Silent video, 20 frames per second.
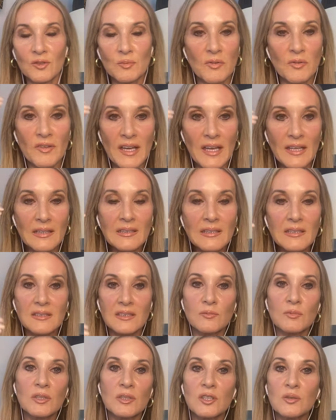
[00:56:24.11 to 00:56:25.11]
of athletes
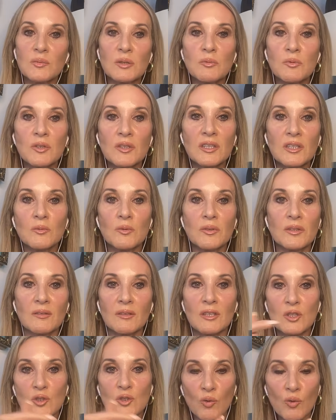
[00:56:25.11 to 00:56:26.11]
that we're going to be working with, and
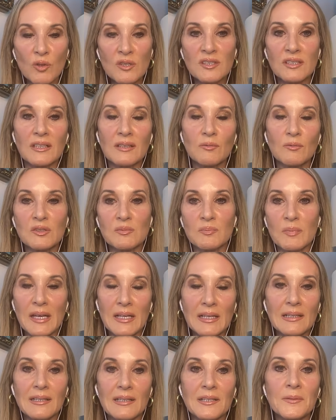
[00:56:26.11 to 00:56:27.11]
the daughter was
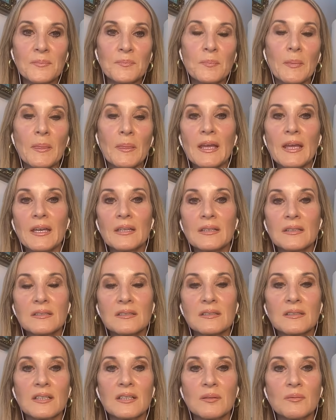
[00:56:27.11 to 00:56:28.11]
battling
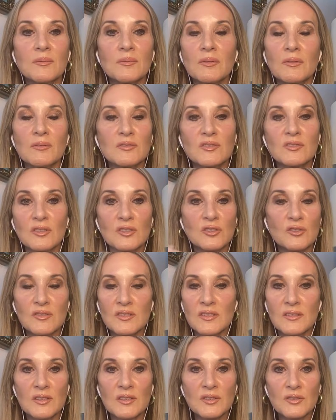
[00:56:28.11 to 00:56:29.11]
and uh, sort of
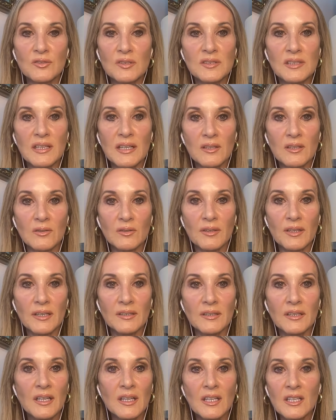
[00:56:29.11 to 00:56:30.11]
using the neurocycle,
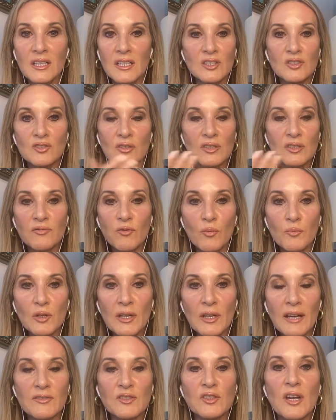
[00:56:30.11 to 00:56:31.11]
and it transformed your
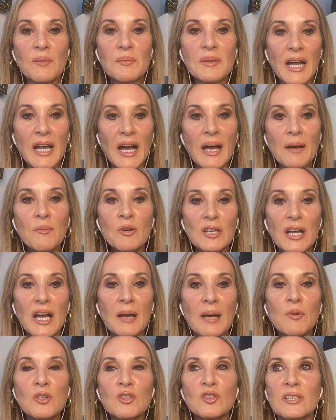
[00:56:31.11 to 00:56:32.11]
life. So, I mean, I'm not
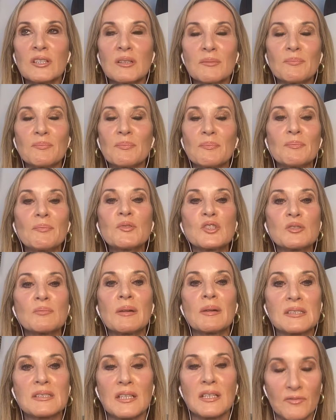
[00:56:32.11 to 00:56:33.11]
I'm not trying to push my
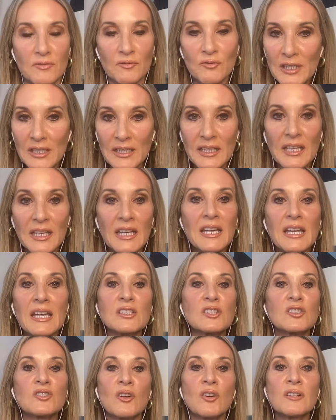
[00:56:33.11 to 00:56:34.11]
stuff really.
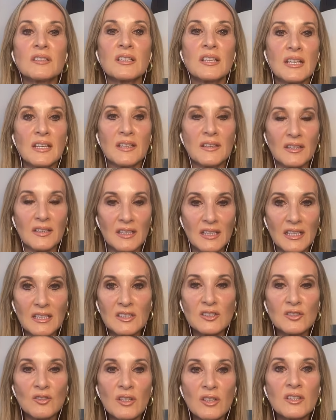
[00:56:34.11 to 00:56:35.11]
It's mm-hmm. not
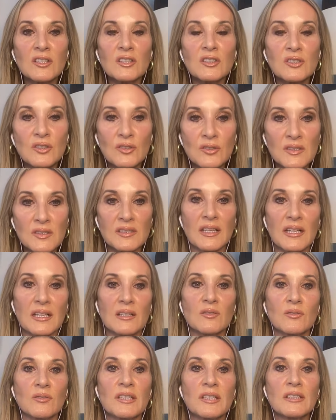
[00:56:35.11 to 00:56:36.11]
it's not the
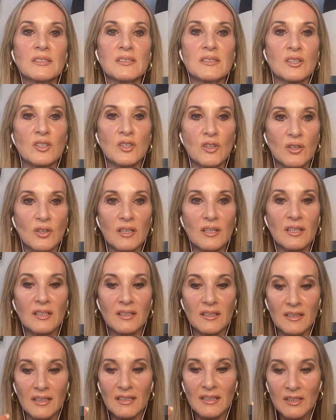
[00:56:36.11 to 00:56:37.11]
neurocycle it's the uh,
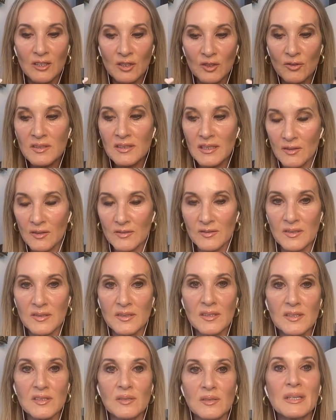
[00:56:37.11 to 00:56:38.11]
the neurocycle is the
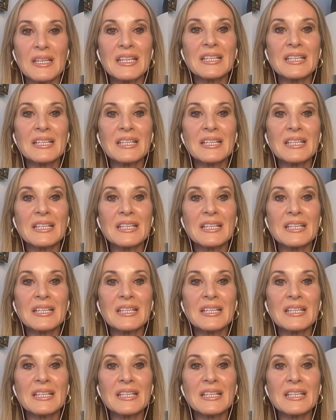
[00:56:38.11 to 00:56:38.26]
system it